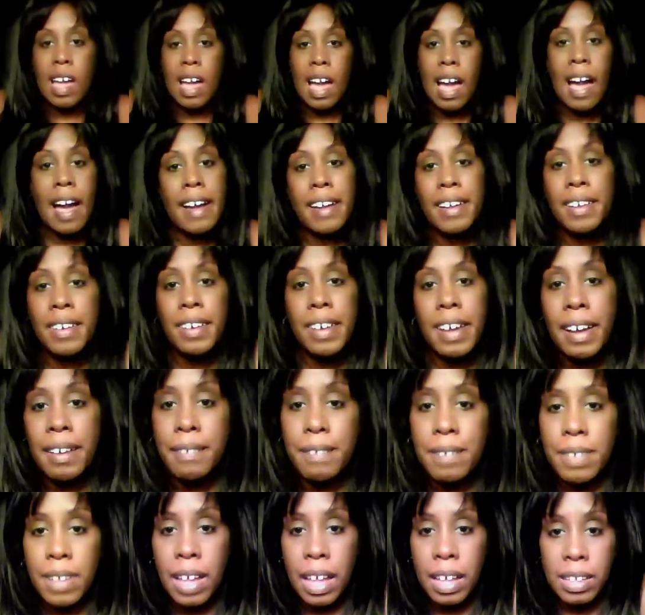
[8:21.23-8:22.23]
I don't have
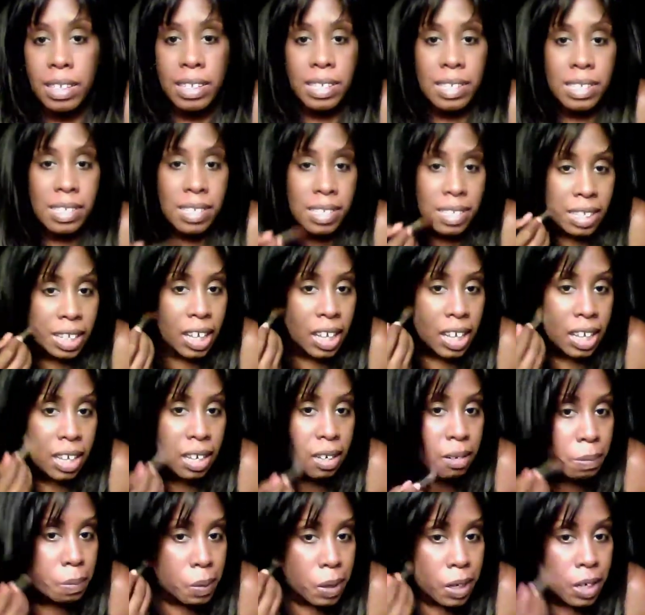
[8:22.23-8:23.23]
flawless
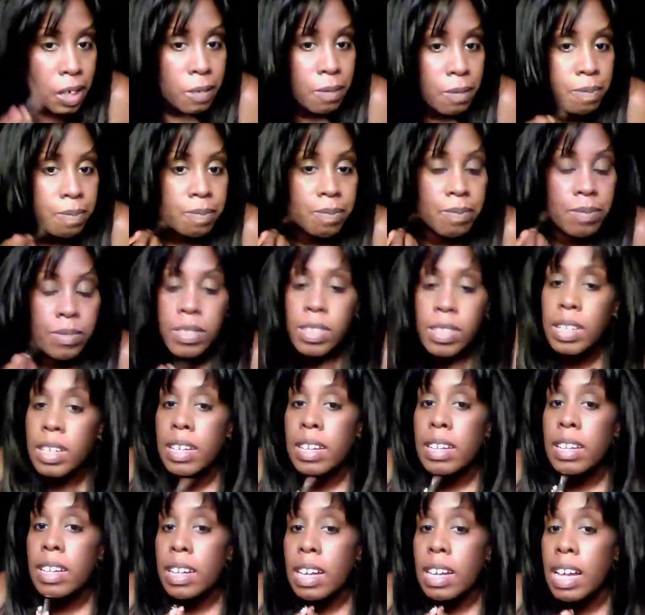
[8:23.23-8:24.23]
skin, but
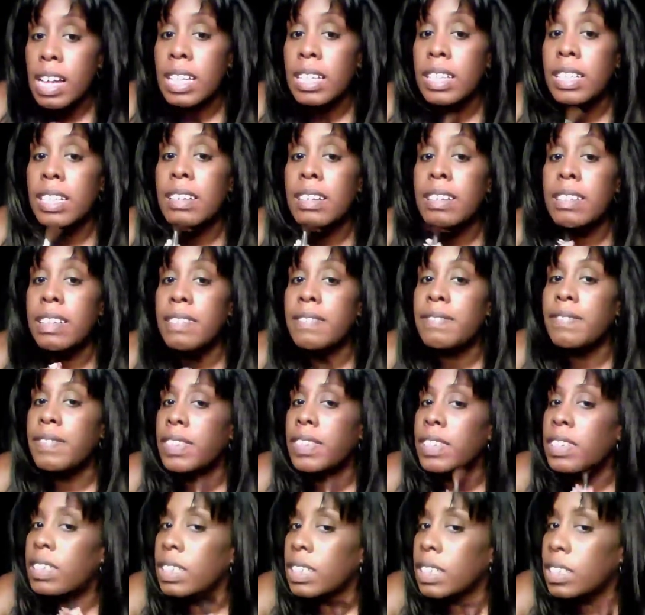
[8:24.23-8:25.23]
I love that
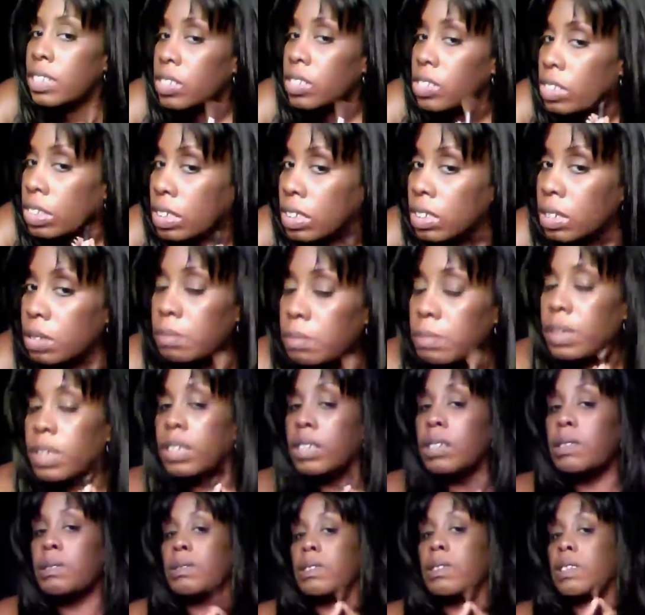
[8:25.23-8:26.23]
foundation. It
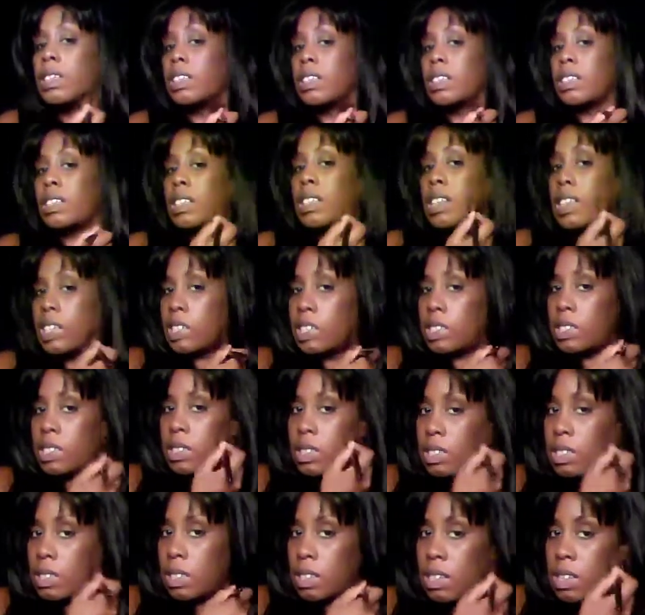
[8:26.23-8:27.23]
makes me look nice
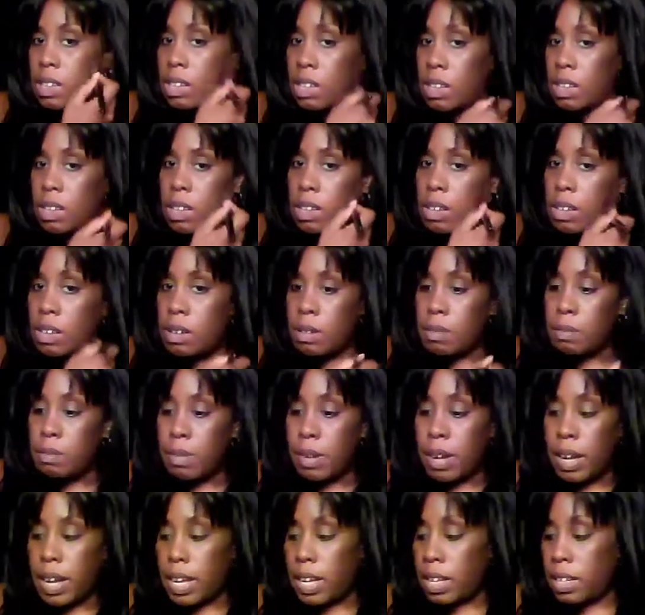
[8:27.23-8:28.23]
and
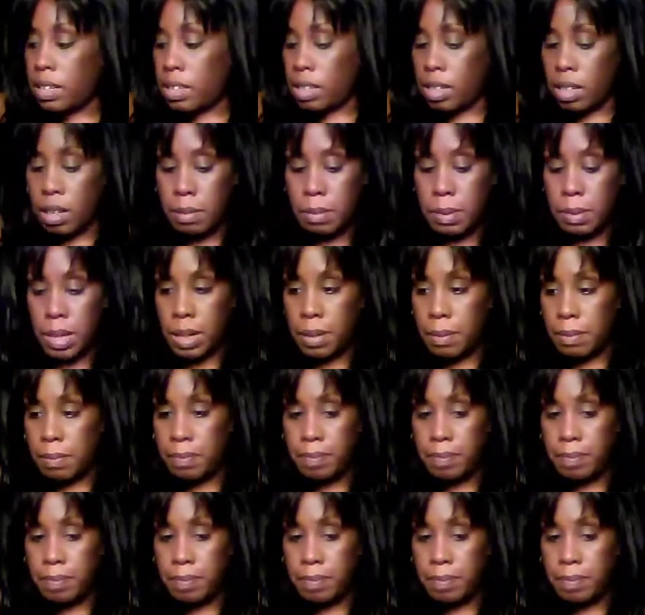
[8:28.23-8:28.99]
bright and yummy.